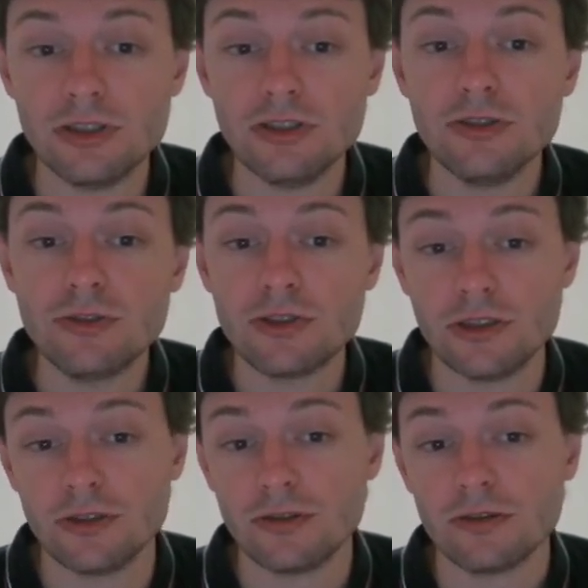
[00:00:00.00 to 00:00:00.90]
Due
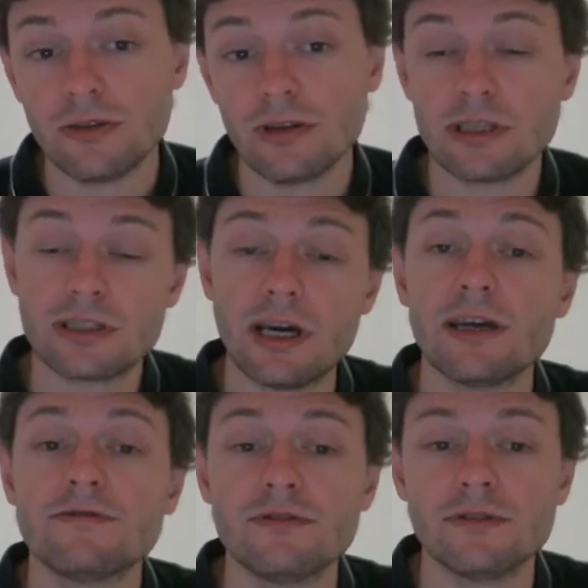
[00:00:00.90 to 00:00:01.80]
to the
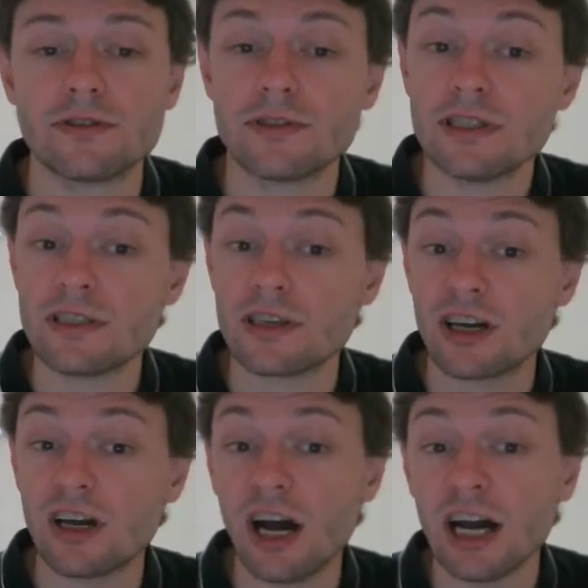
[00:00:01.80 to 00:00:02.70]
typhoon. So this is a
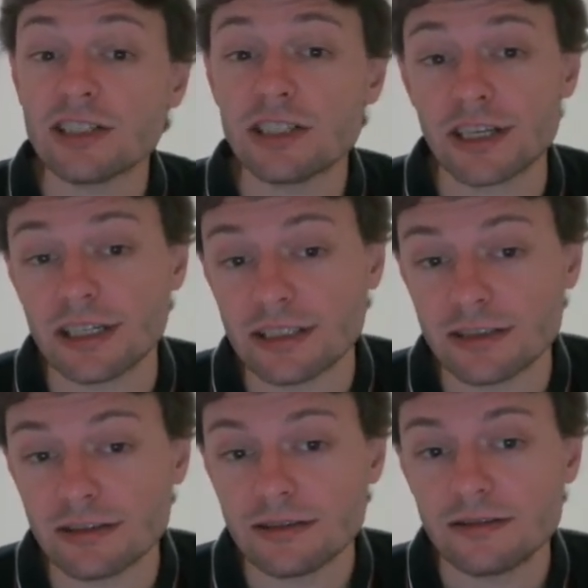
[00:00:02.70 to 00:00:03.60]
conjugation,
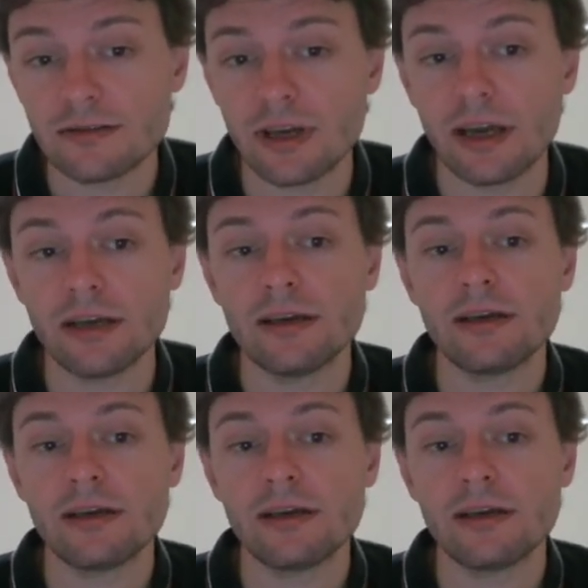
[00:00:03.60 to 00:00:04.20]
okay?